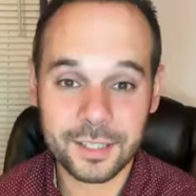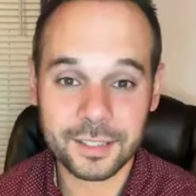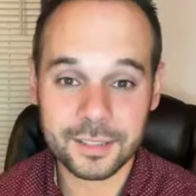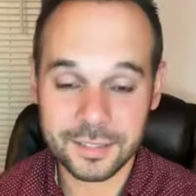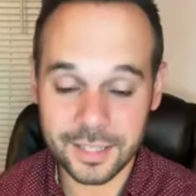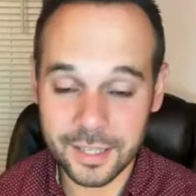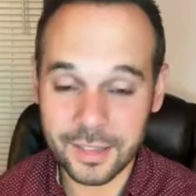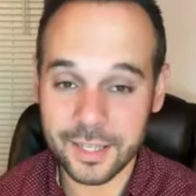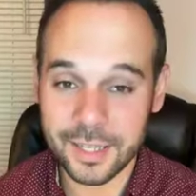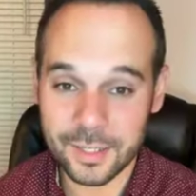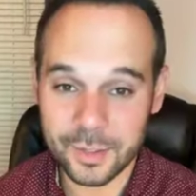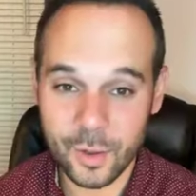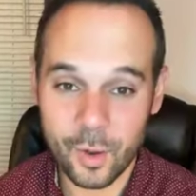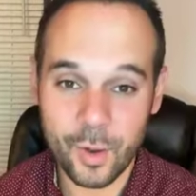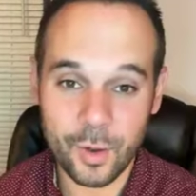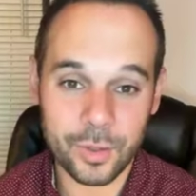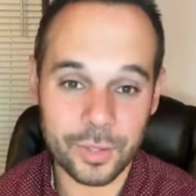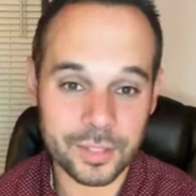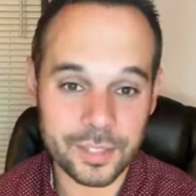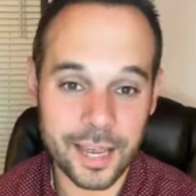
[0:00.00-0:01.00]
do, did this
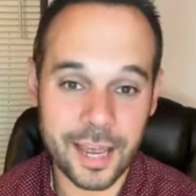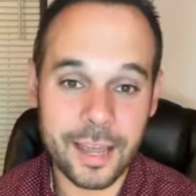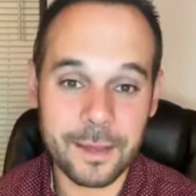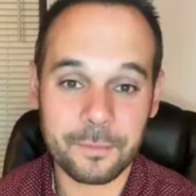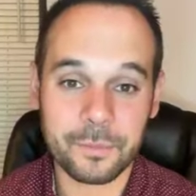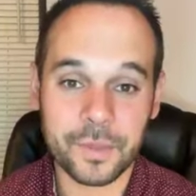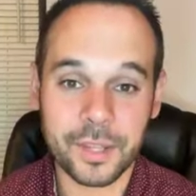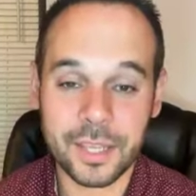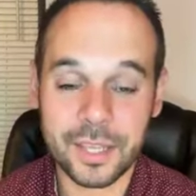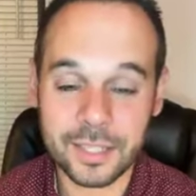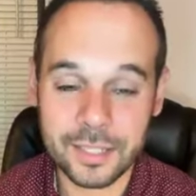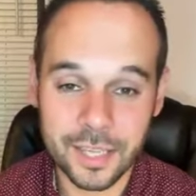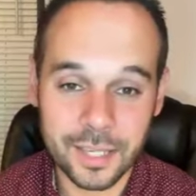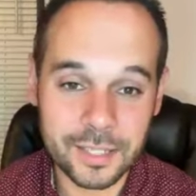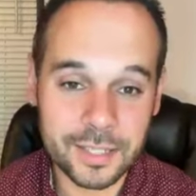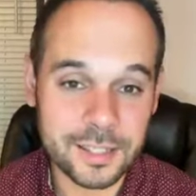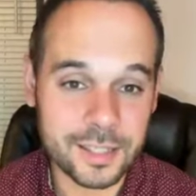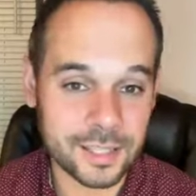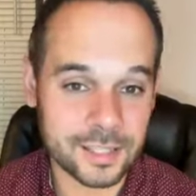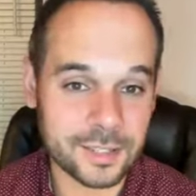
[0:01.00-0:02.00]
all the time. He
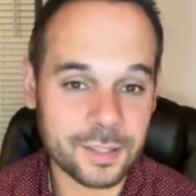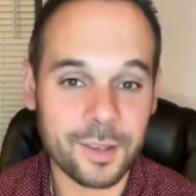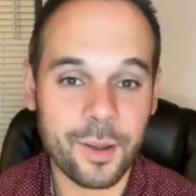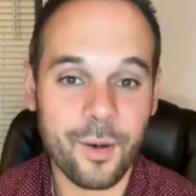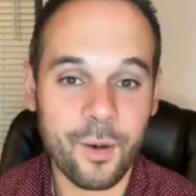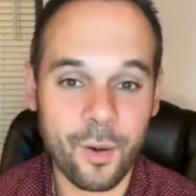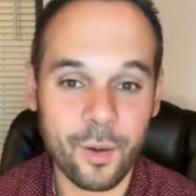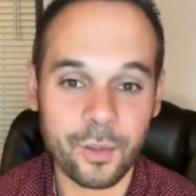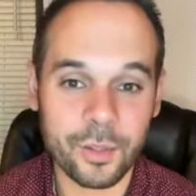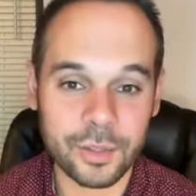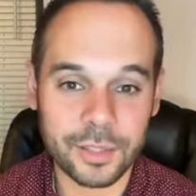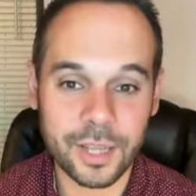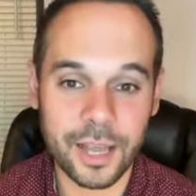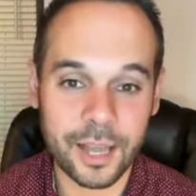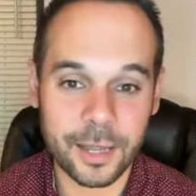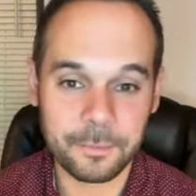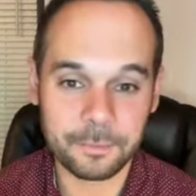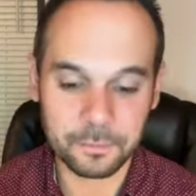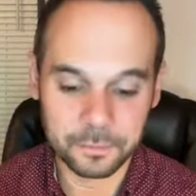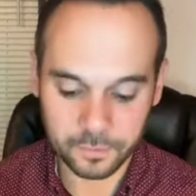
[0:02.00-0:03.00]
does this all the
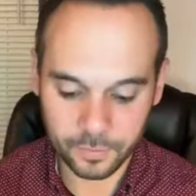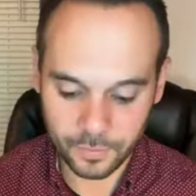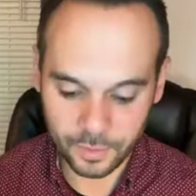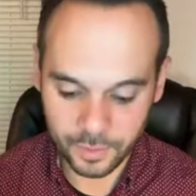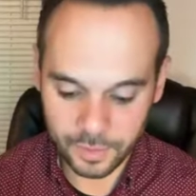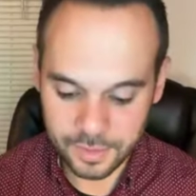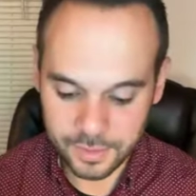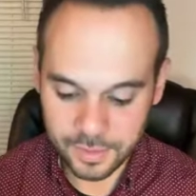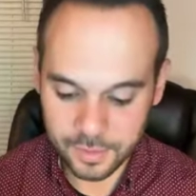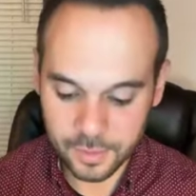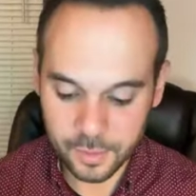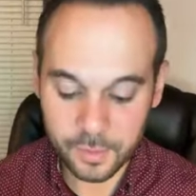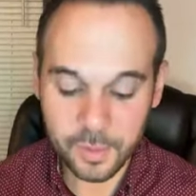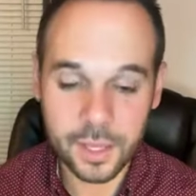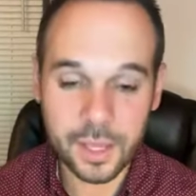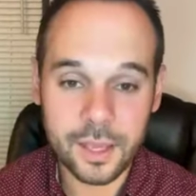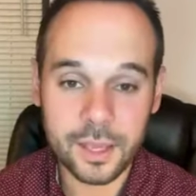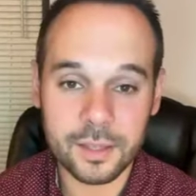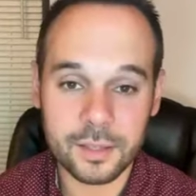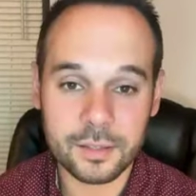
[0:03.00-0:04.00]
time. This is
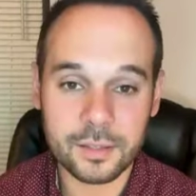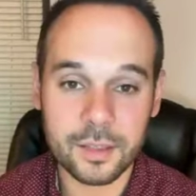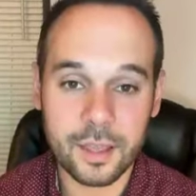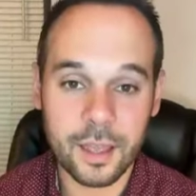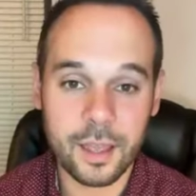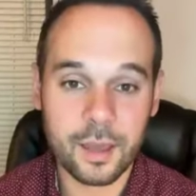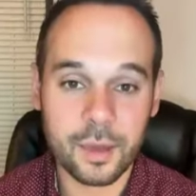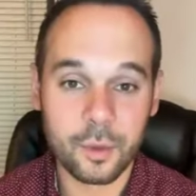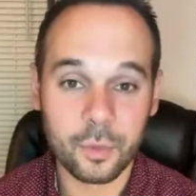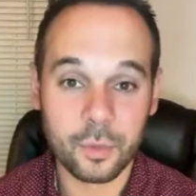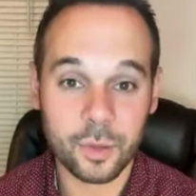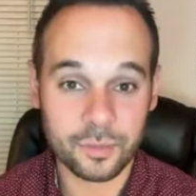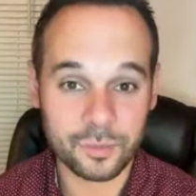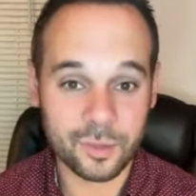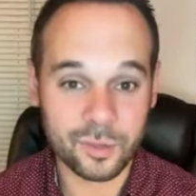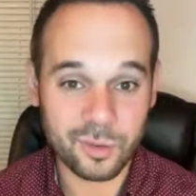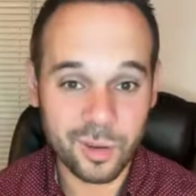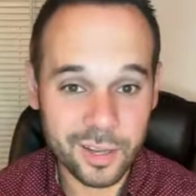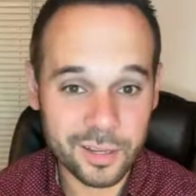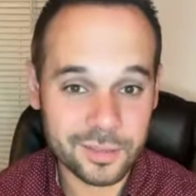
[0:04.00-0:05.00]
who He is. We
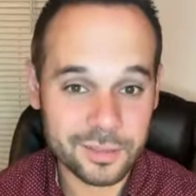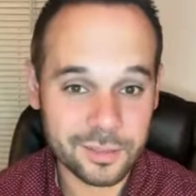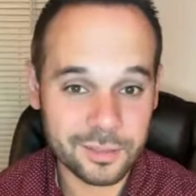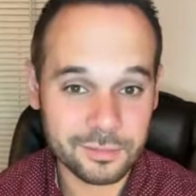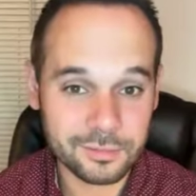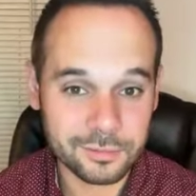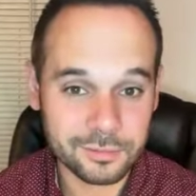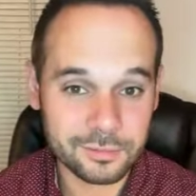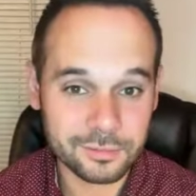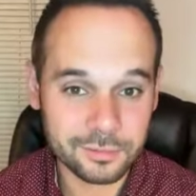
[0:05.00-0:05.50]
have to trust.